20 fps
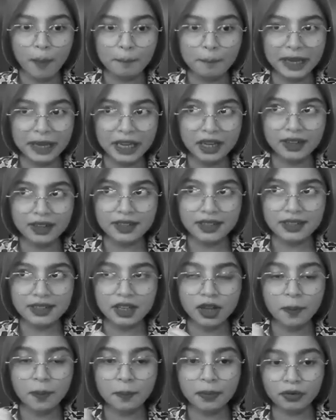
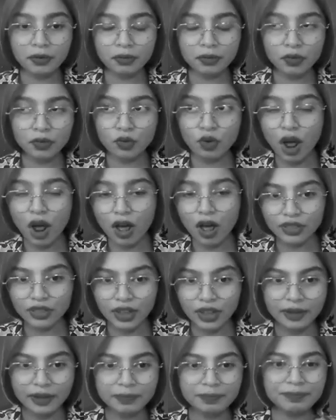because,
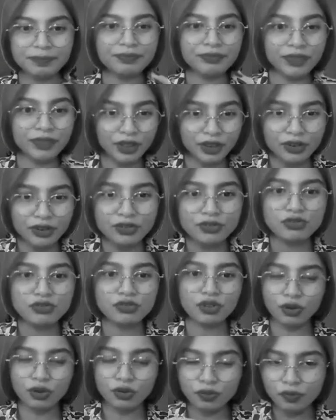rather, you know,
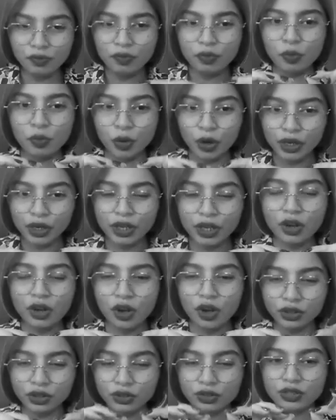so working
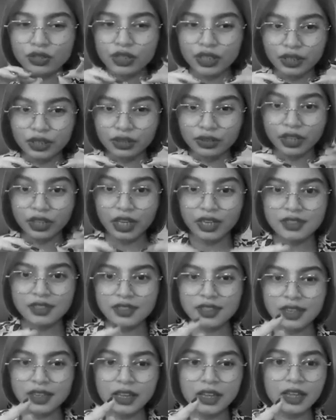on those little
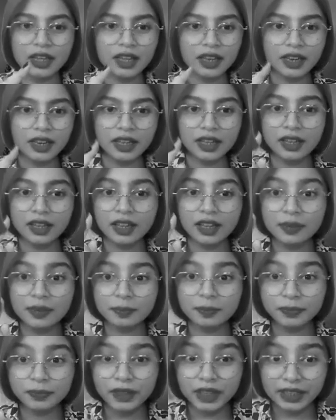things.
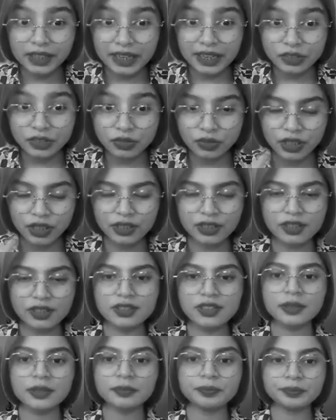Let's read
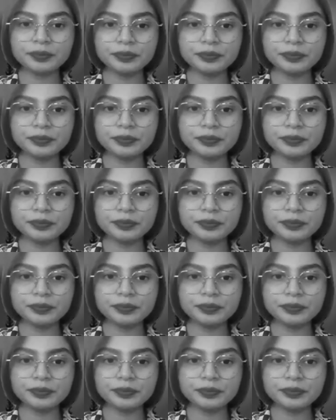this.